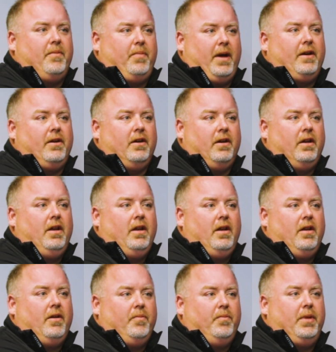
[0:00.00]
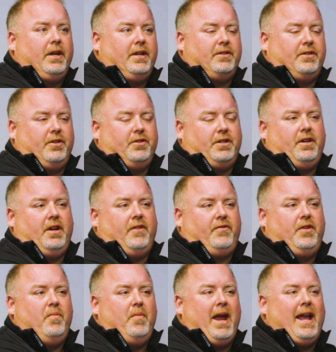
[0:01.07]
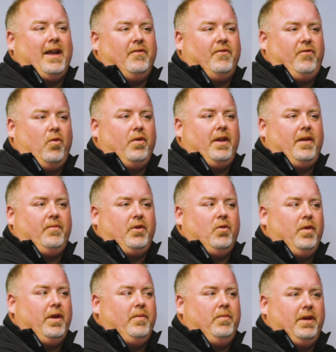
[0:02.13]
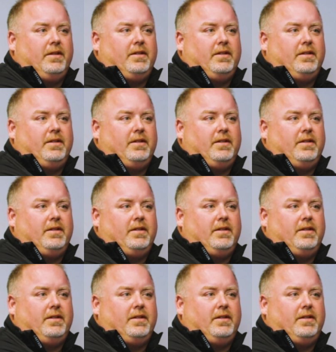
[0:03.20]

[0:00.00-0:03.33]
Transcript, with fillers: get better because there's enough demand for them to win